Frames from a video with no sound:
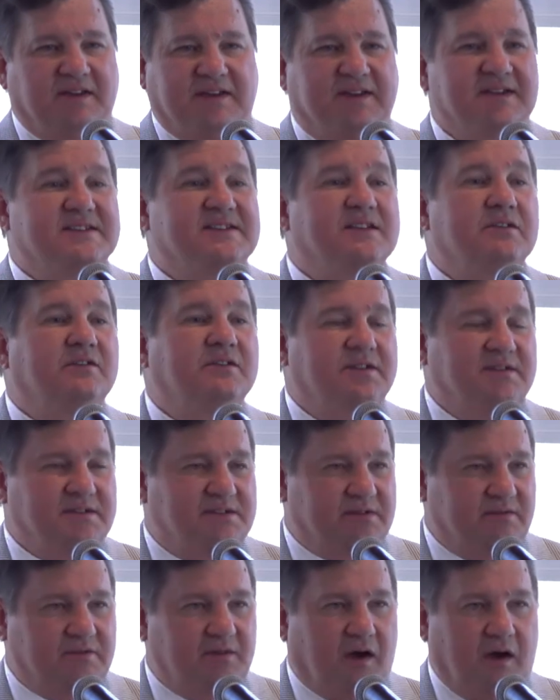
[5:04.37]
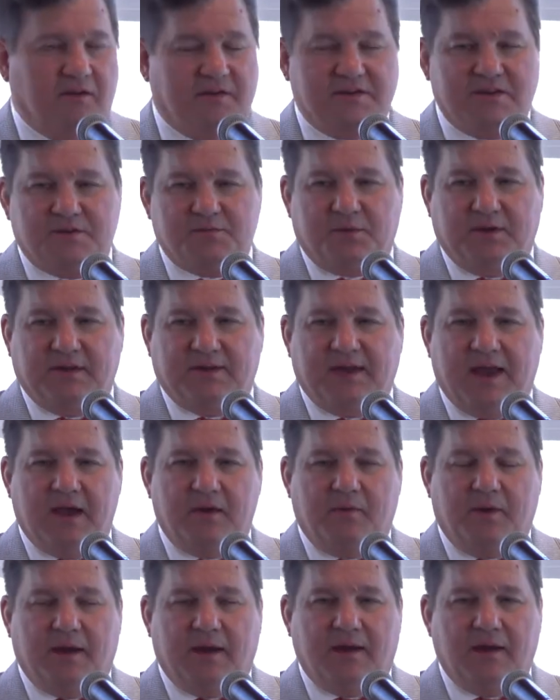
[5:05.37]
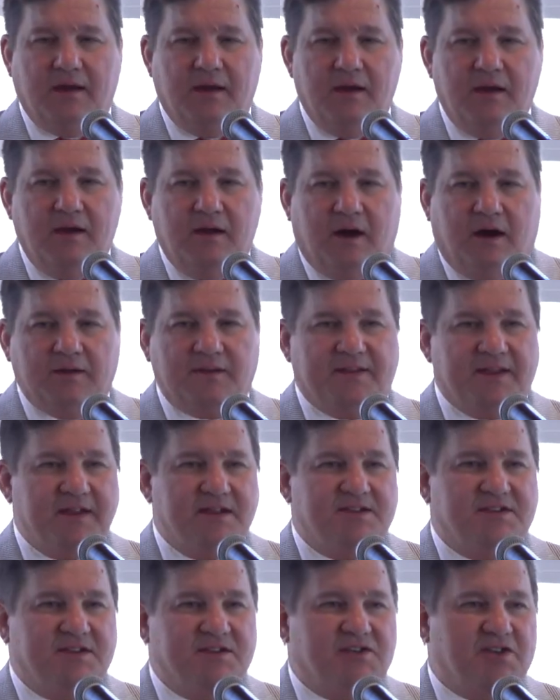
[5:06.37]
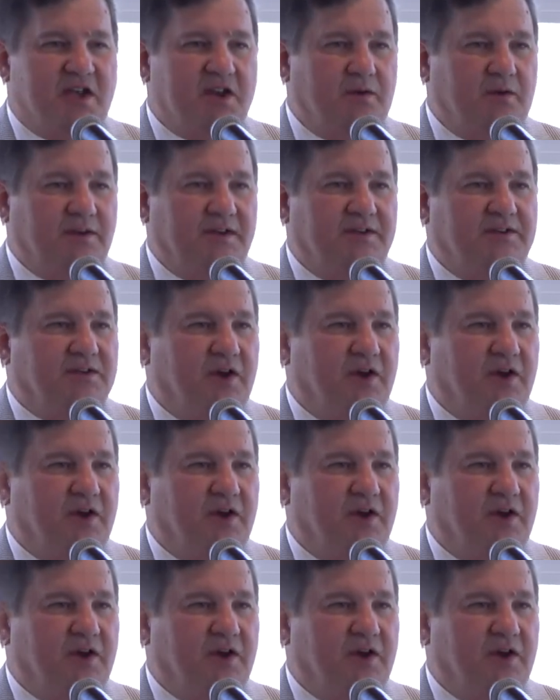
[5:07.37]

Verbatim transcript: gazillions of dollars, let's put it that way, on things that generally